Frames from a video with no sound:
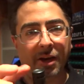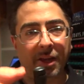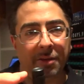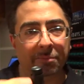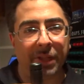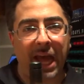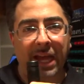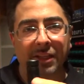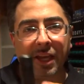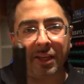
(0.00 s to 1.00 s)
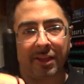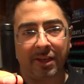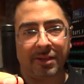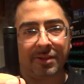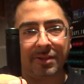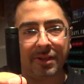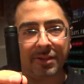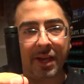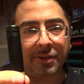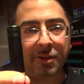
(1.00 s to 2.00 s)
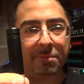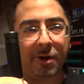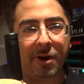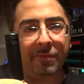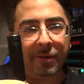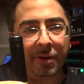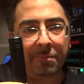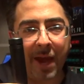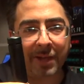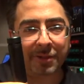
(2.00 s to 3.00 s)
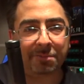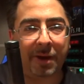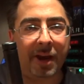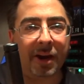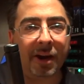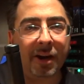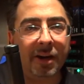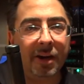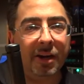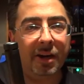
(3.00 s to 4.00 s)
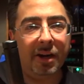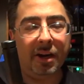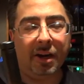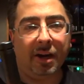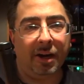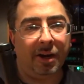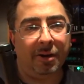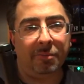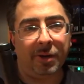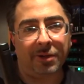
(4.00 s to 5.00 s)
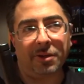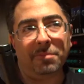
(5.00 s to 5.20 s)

in black like this. It's actually part of a matched pair. We actually